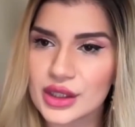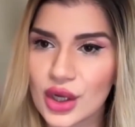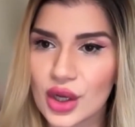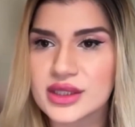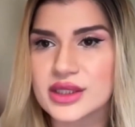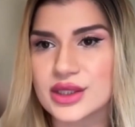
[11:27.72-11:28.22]

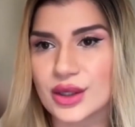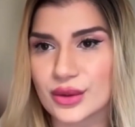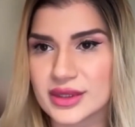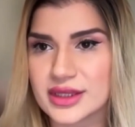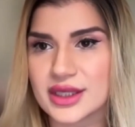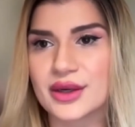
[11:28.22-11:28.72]

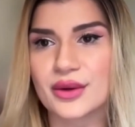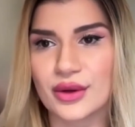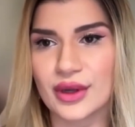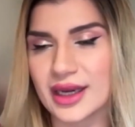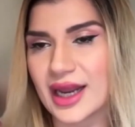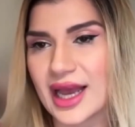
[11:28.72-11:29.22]
non-sterile,
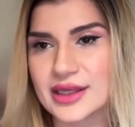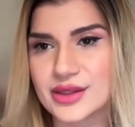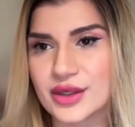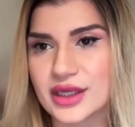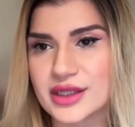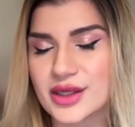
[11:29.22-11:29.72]
sterile, and
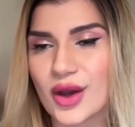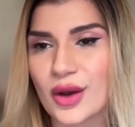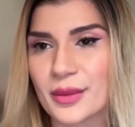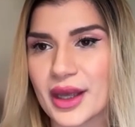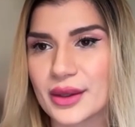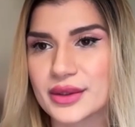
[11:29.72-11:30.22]
hazardous
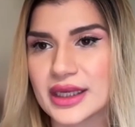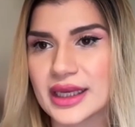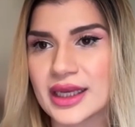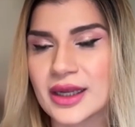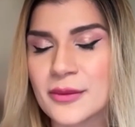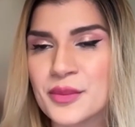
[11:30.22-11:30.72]

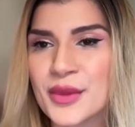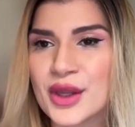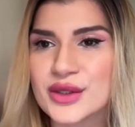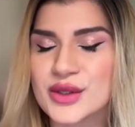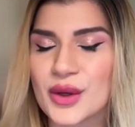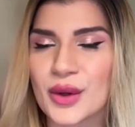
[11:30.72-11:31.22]
compounding.
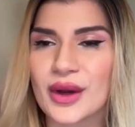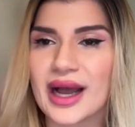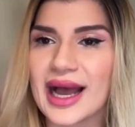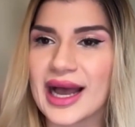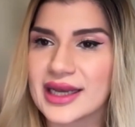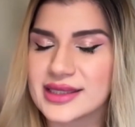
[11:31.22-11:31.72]
So
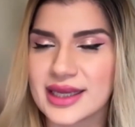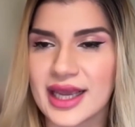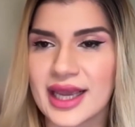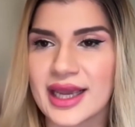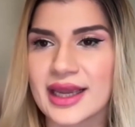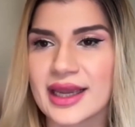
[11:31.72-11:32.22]
as
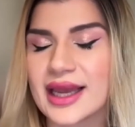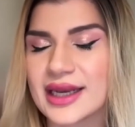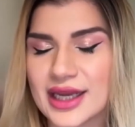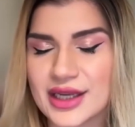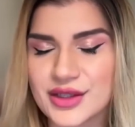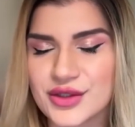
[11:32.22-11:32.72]

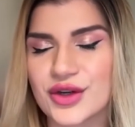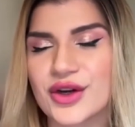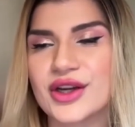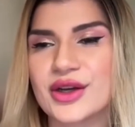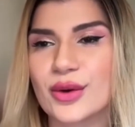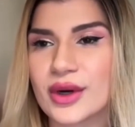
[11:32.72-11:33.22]
an
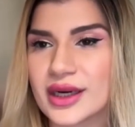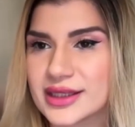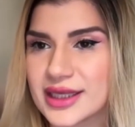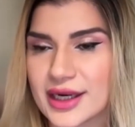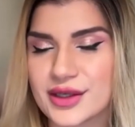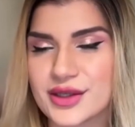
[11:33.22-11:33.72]
intern or a
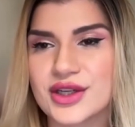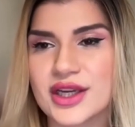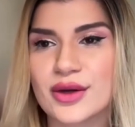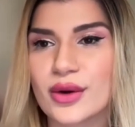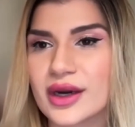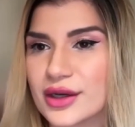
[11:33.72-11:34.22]

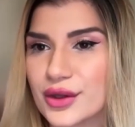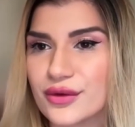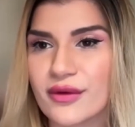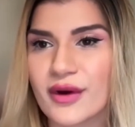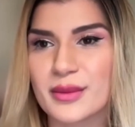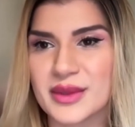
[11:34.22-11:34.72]
technician or a new
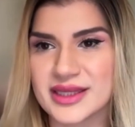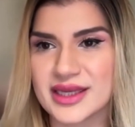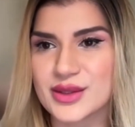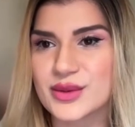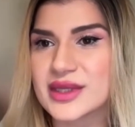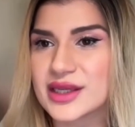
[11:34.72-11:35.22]

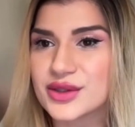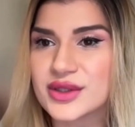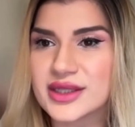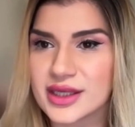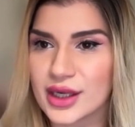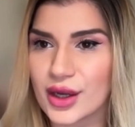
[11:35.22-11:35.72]
pharmacist who's
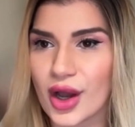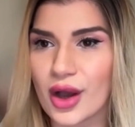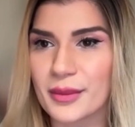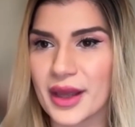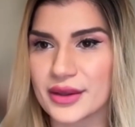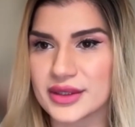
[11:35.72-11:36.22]
interested in
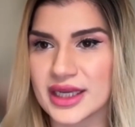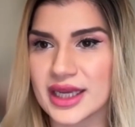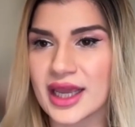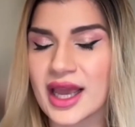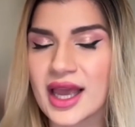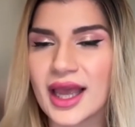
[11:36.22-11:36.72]

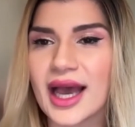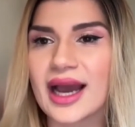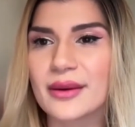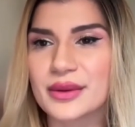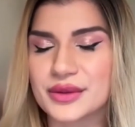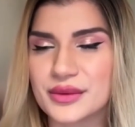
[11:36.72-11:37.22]
compounding,
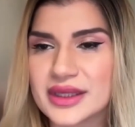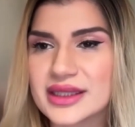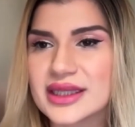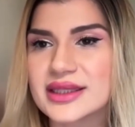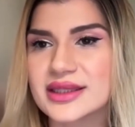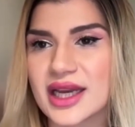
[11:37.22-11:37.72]
I would
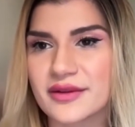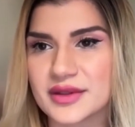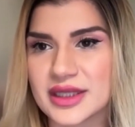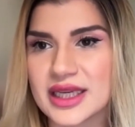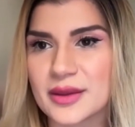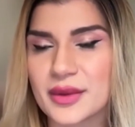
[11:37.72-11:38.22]
really dive
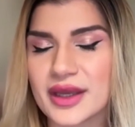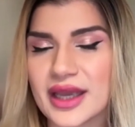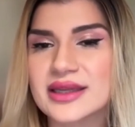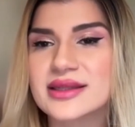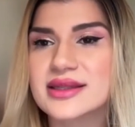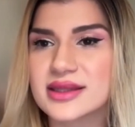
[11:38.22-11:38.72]
deep
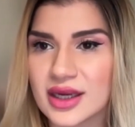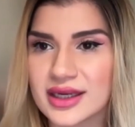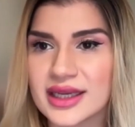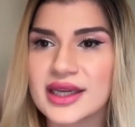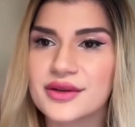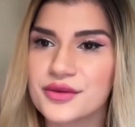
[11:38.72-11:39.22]
and
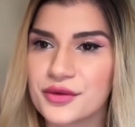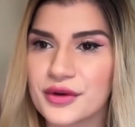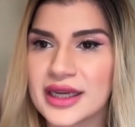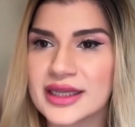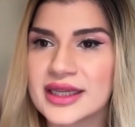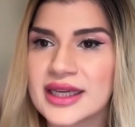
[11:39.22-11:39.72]
study and
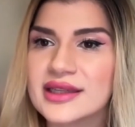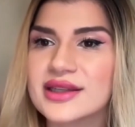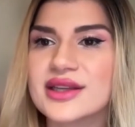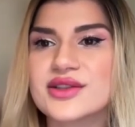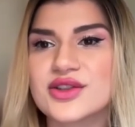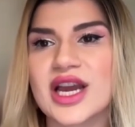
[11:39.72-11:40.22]
read
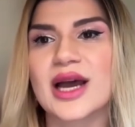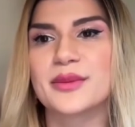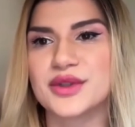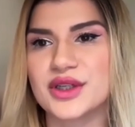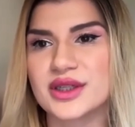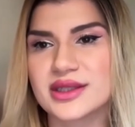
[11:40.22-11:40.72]
these
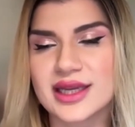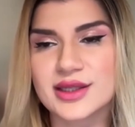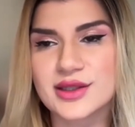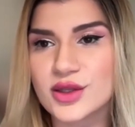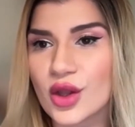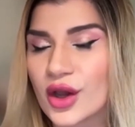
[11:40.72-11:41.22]
chapters.
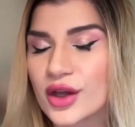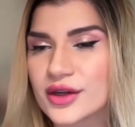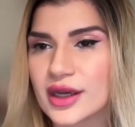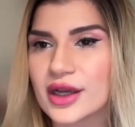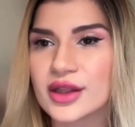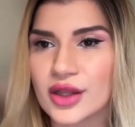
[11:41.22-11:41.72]
It's not
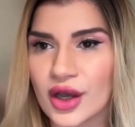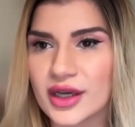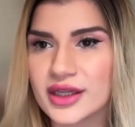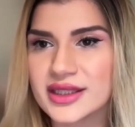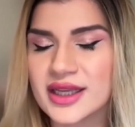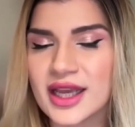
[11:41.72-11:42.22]
a
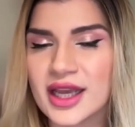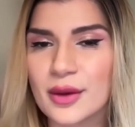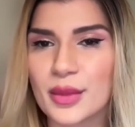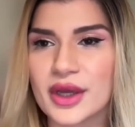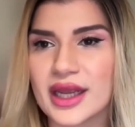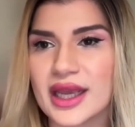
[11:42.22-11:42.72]
lot,
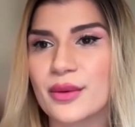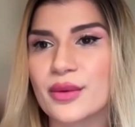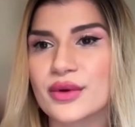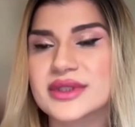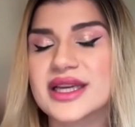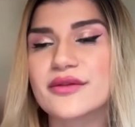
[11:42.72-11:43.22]
but it
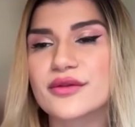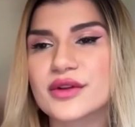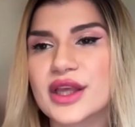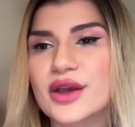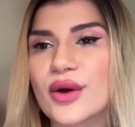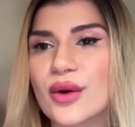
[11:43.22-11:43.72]
will
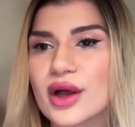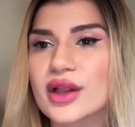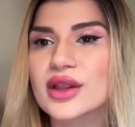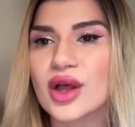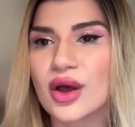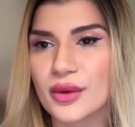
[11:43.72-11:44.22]
definitely go
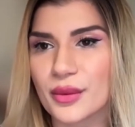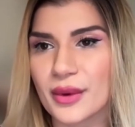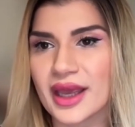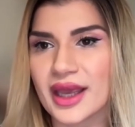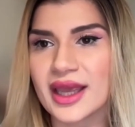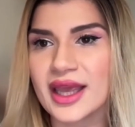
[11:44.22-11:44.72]
a long
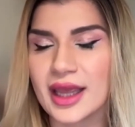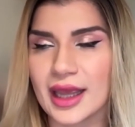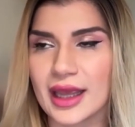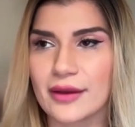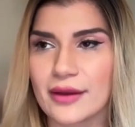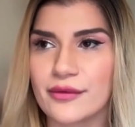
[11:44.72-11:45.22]
way.
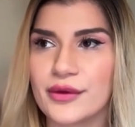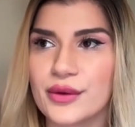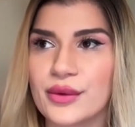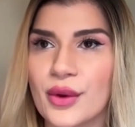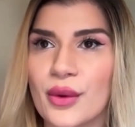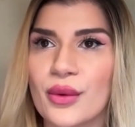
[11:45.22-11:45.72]
If
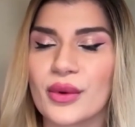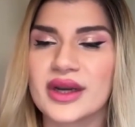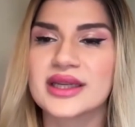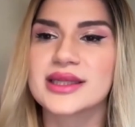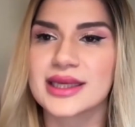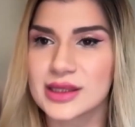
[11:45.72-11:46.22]
you know
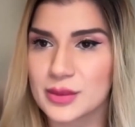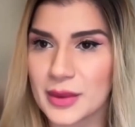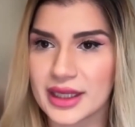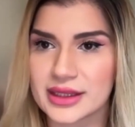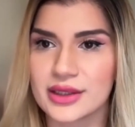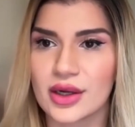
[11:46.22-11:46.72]
what is
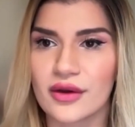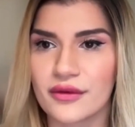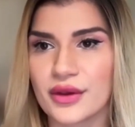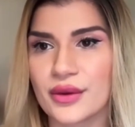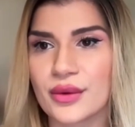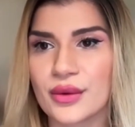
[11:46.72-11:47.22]
expected of
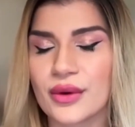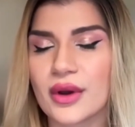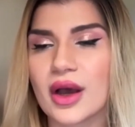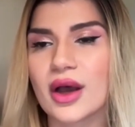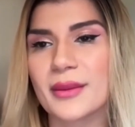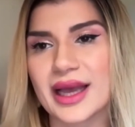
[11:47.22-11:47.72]
you
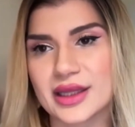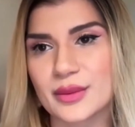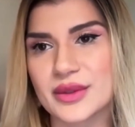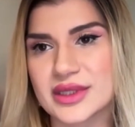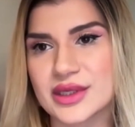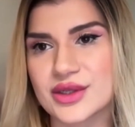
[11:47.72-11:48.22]
at the
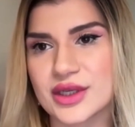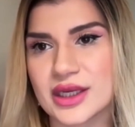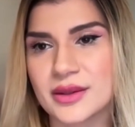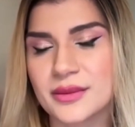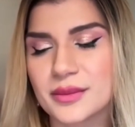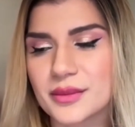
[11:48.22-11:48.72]

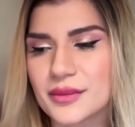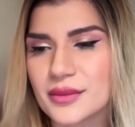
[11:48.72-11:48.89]
position,